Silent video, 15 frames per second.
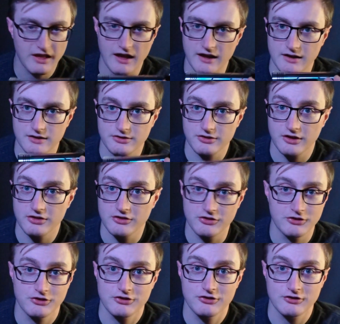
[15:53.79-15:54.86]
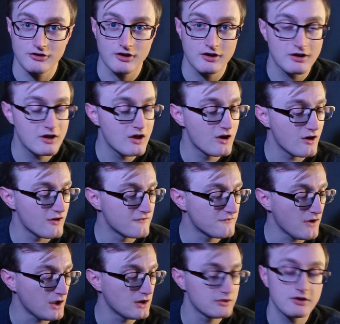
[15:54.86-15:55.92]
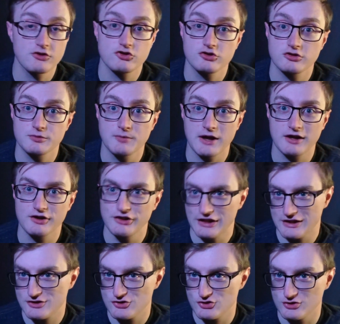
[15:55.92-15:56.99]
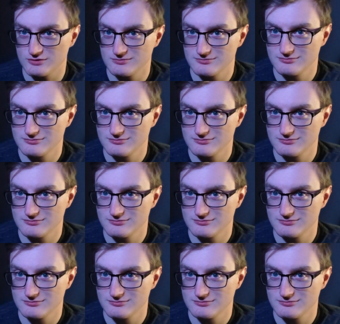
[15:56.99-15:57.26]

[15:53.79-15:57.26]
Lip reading: I can say that this is a fine addition to my collection.